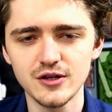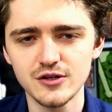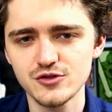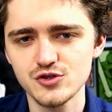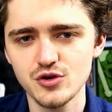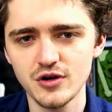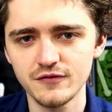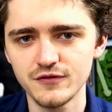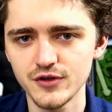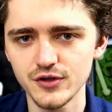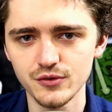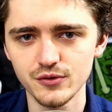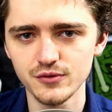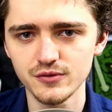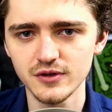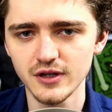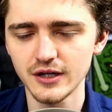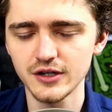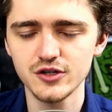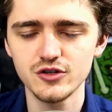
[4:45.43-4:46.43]
trivial,
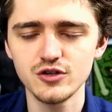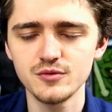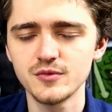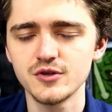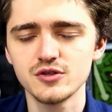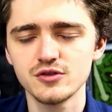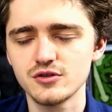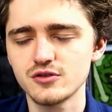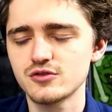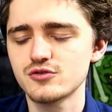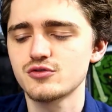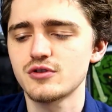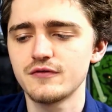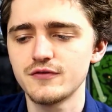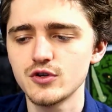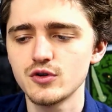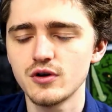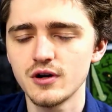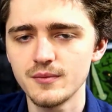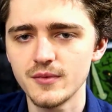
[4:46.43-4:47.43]
like human
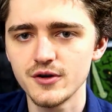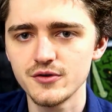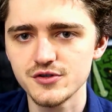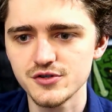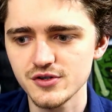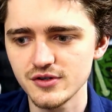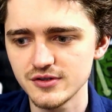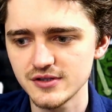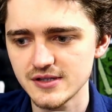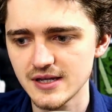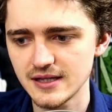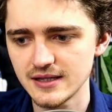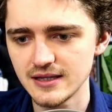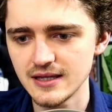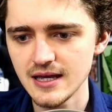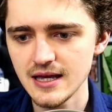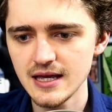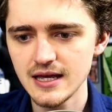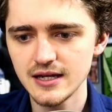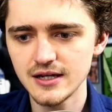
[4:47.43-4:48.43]
trivial emotions and,
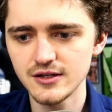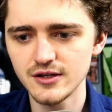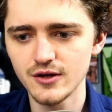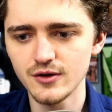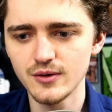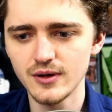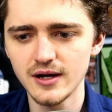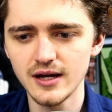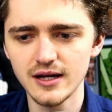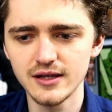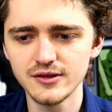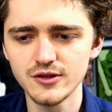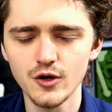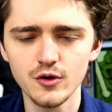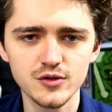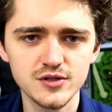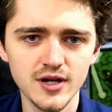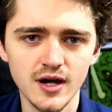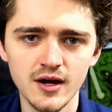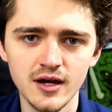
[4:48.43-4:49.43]
you know, uh,
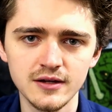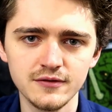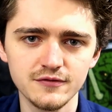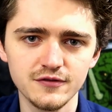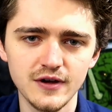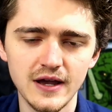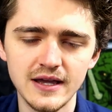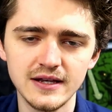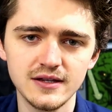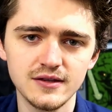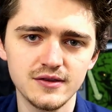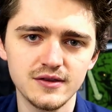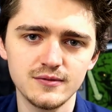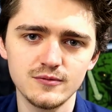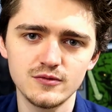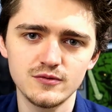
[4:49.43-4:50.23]
no time for any,